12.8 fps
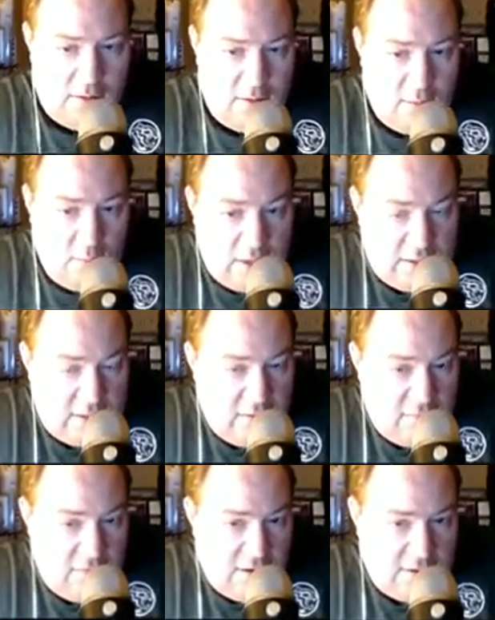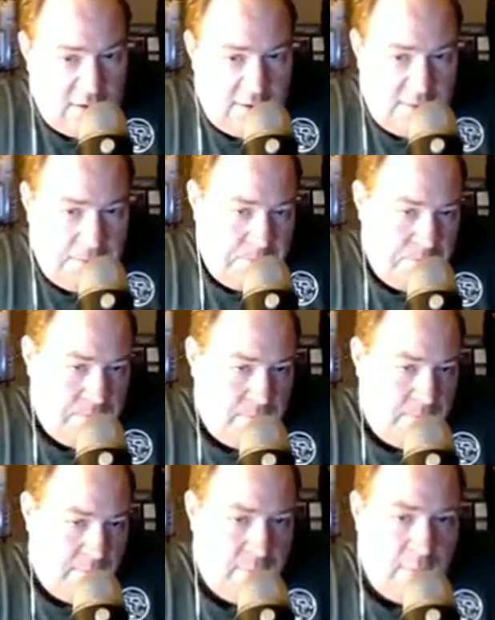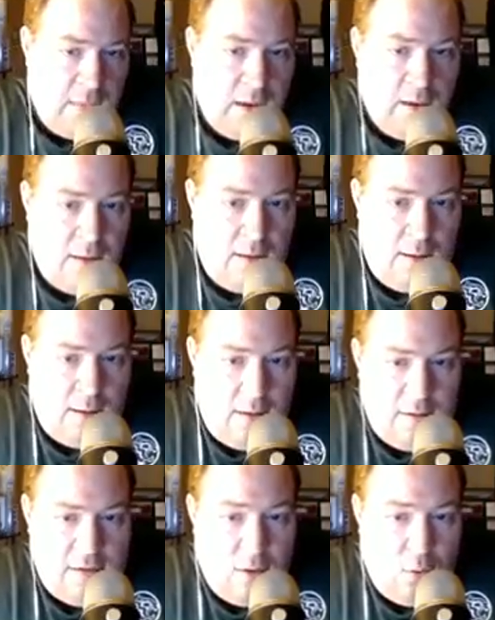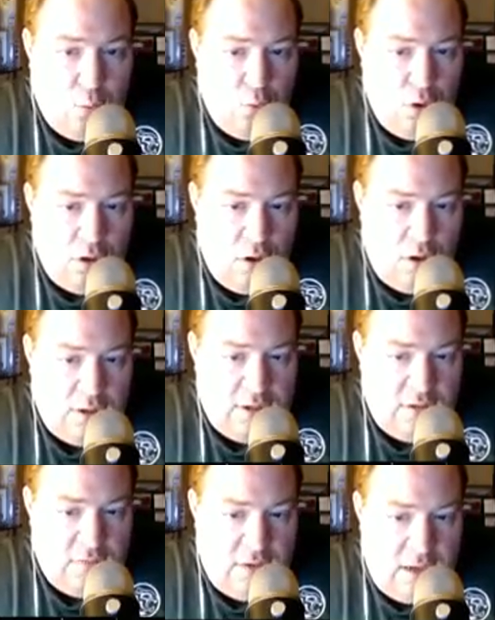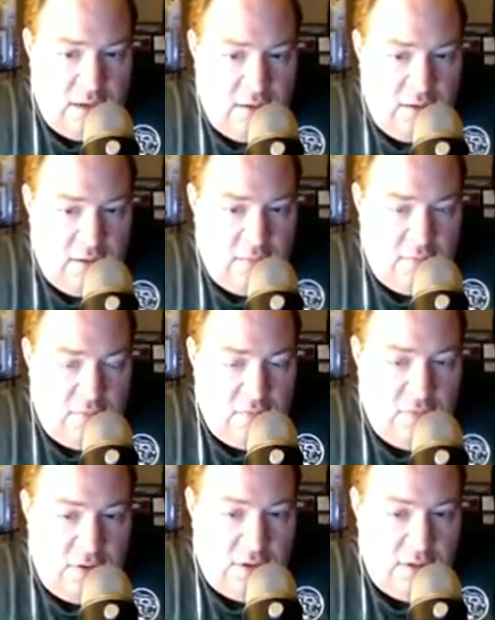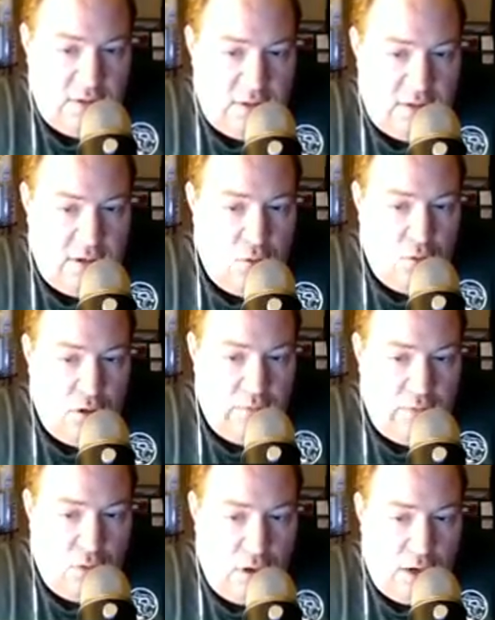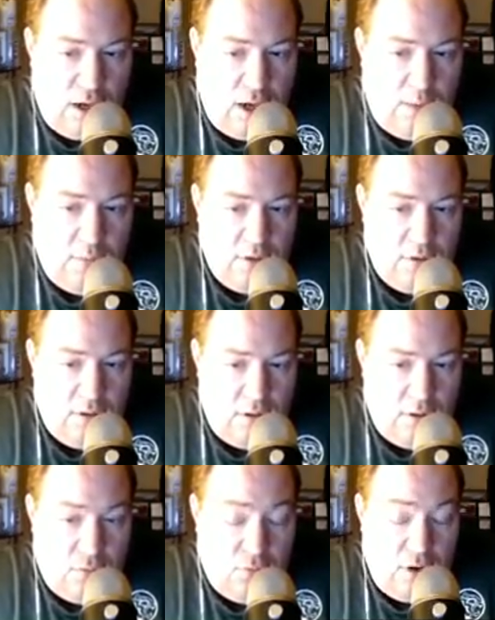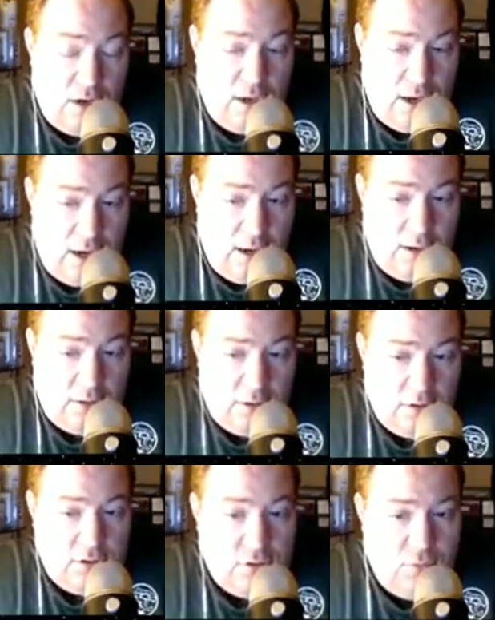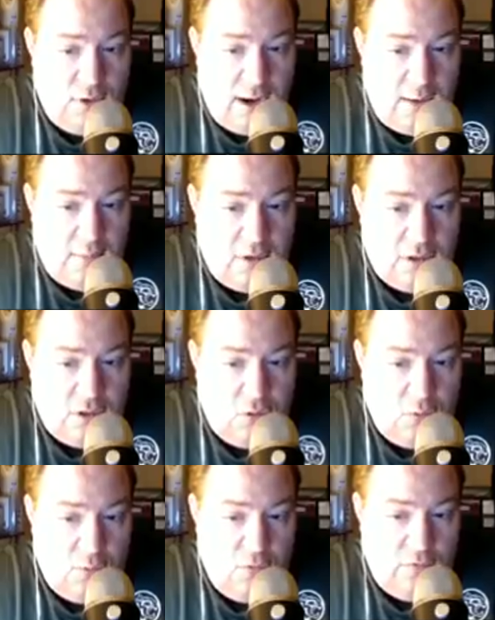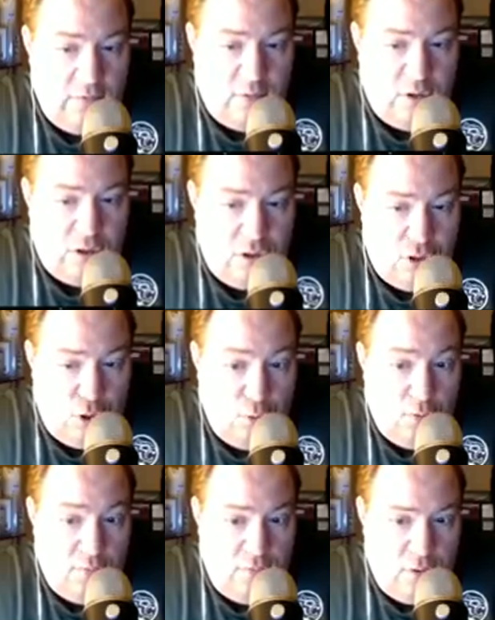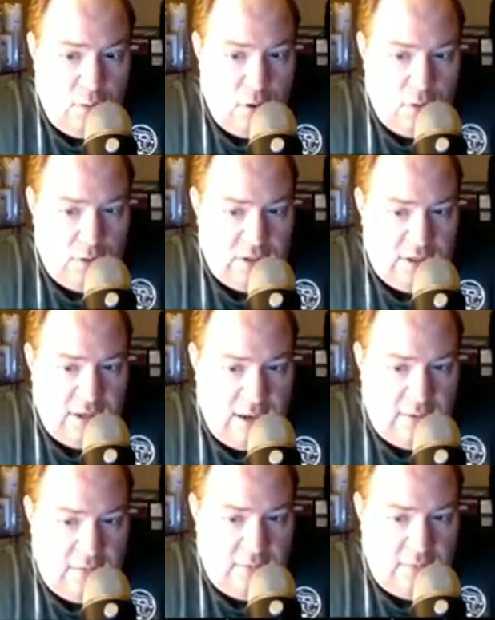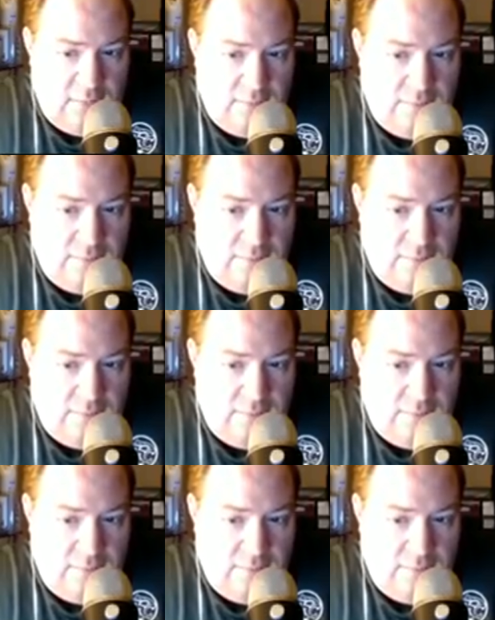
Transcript: The Best Defense. This is a 1 cost event for villains. Deal 1 of your red characters 3 damage to remove up to 2 of your opponent's dice.